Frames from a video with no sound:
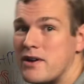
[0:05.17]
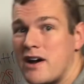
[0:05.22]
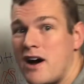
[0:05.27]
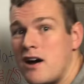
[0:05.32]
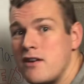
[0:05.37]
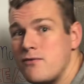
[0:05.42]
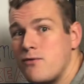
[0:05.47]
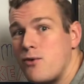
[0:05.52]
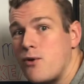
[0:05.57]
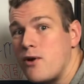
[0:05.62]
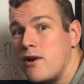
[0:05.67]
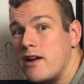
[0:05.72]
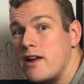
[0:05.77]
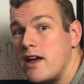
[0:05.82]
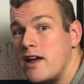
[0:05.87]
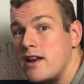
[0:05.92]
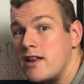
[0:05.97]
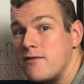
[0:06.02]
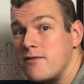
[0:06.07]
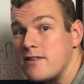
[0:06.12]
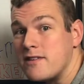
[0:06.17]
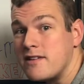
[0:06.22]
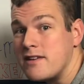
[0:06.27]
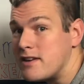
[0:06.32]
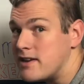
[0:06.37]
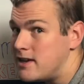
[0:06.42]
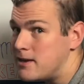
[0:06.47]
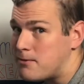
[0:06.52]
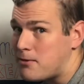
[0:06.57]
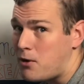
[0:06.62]
on for it, and if it's going
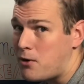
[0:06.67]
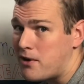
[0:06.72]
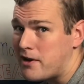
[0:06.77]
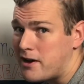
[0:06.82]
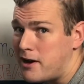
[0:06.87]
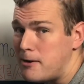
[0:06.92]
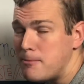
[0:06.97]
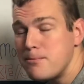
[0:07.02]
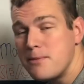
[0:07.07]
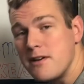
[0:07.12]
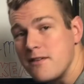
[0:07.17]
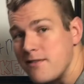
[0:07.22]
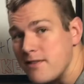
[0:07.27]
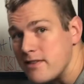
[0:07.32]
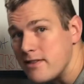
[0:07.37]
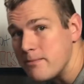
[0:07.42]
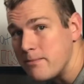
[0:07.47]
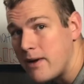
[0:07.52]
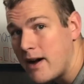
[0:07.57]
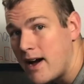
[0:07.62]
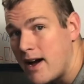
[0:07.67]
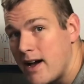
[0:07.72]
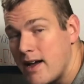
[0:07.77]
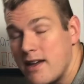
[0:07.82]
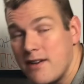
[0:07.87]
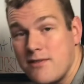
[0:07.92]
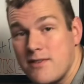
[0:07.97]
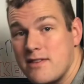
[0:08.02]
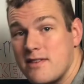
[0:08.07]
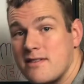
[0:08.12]
to keep going up, if it's a buy,
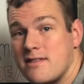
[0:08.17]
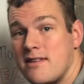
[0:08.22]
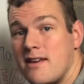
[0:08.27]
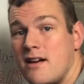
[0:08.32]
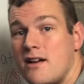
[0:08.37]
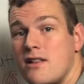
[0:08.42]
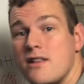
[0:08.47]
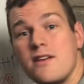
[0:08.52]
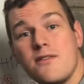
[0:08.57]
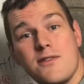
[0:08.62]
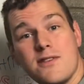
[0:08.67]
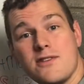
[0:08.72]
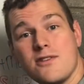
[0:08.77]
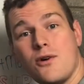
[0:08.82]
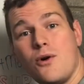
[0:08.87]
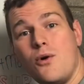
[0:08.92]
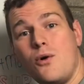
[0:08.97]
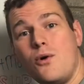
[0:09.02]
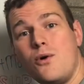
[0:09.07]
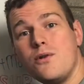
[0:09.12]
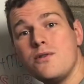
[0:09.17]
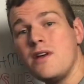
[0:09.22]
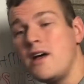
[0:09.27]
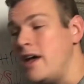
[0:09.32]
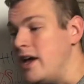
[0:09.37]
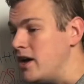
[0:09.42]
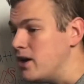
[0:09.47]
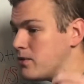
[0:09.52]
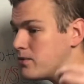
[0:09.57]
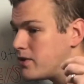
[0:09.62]
if it's a sell, if it's a hold,
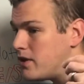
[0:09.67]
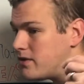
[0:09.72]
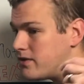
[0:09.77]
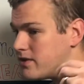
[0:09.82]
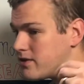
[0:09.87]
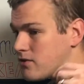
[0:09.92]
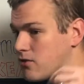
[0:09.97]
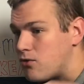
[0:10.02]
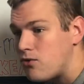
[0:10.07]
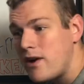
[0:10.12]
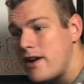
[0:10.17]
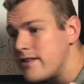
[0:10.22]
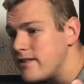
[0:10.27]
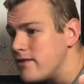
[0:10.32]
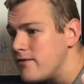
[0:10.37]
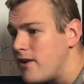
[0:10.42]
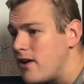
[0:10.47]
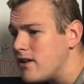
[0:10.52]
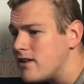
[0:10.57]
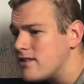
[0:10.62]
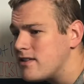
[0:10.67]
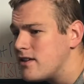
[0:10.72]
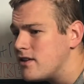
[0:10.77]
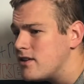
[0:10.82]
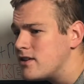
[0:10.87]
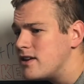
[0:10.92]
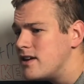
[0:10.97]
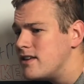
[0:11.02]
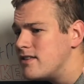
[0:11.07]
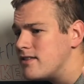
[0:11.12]
with all this crazy
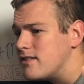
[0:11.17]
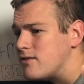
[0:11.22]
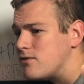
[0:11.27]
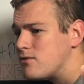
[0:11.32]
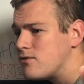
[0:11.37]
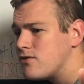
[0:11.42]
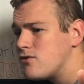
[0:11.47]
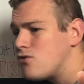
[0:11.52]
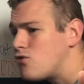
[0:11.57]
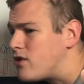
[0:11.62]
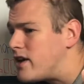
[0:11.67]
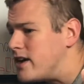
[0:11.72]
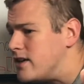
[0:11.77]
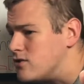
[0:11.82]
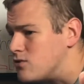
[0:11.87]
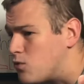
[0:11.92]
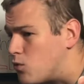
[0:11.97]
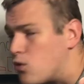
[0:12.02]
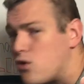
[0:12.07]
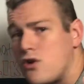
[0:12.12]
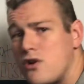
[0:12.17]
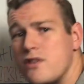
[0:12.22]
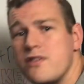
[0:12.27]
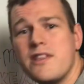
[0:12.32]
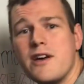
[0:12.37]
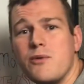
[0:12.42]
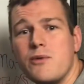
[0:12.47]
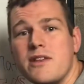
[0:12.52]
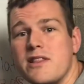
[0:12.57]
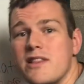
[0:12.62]
volatility in this strange world
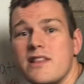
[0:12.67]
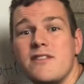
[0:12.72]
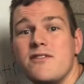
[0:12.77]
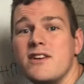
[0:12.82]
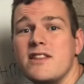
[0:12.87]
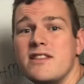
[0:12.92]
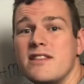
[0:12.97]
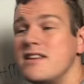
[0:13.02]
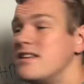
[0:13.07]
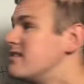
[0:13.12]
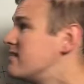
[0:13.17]
that we live in these